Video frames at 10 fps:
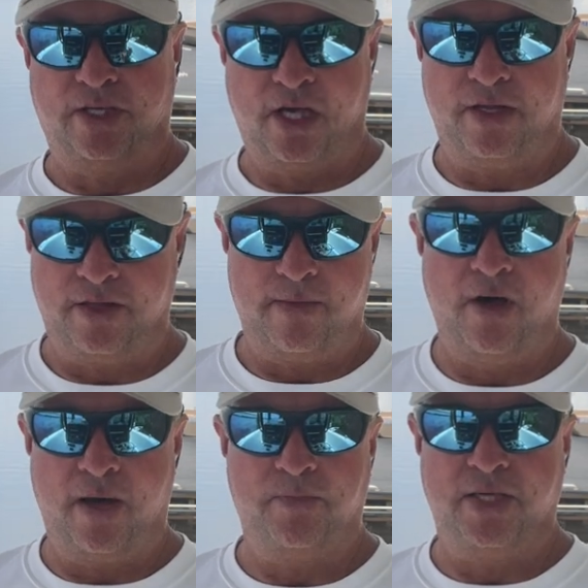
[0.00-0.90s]
Cut them
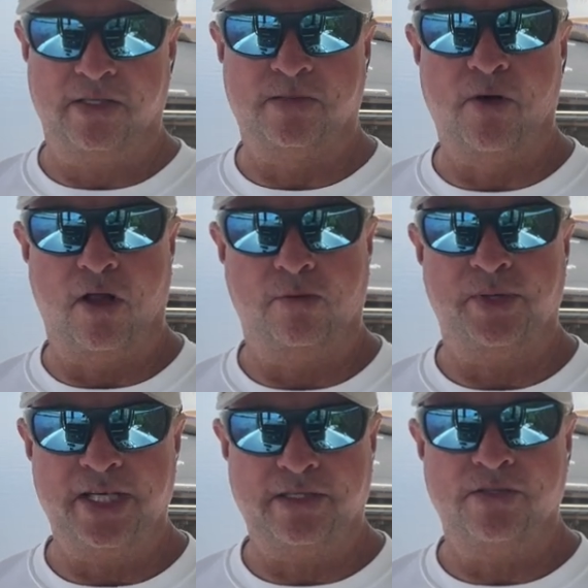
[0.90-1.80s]
up into smaller
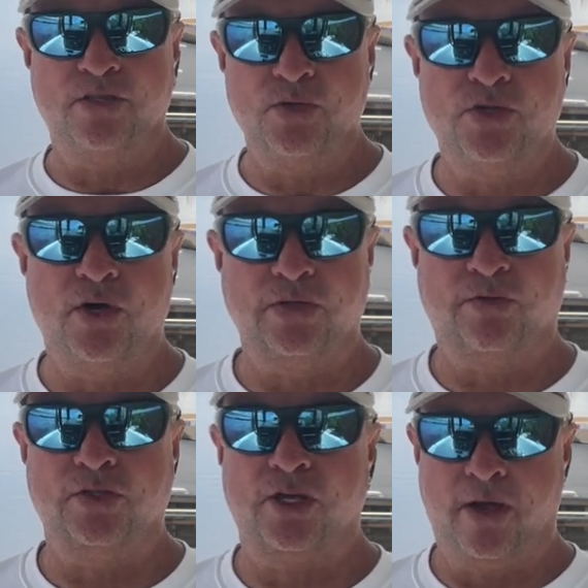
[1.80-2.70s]
pieces, use those
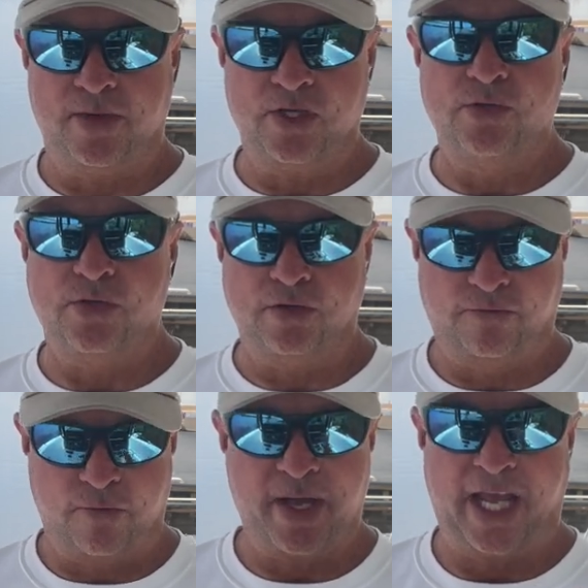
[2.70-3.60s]
for chum and use those
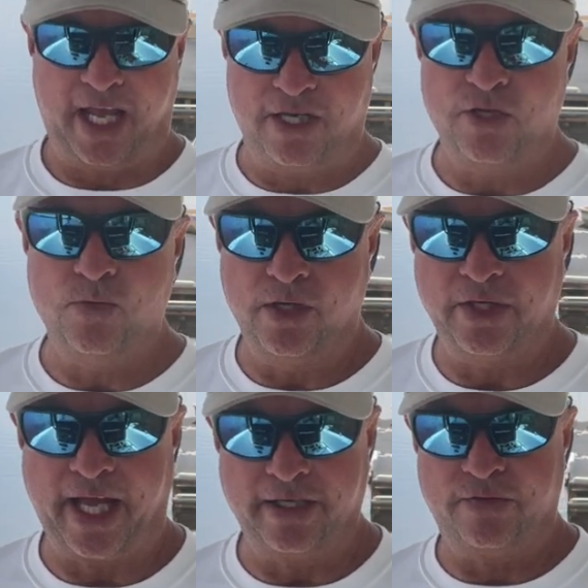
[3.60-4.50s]
for bait, and you will
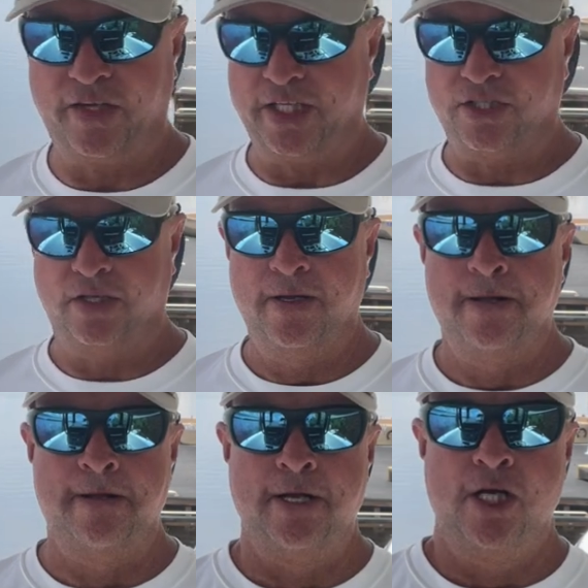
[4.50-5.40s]
catch fish.
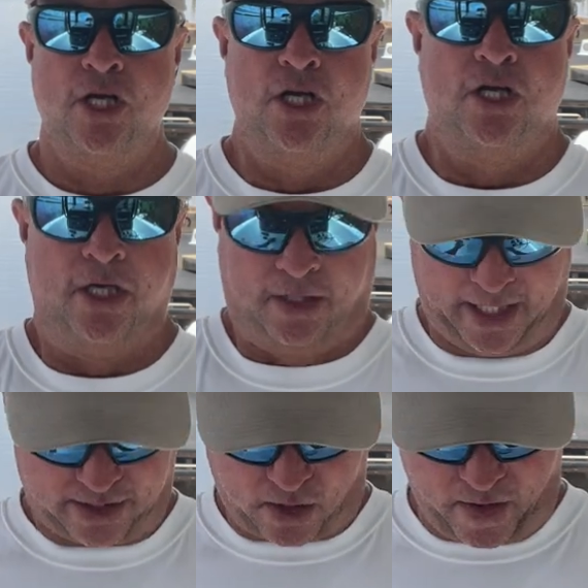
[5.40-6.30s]
Let's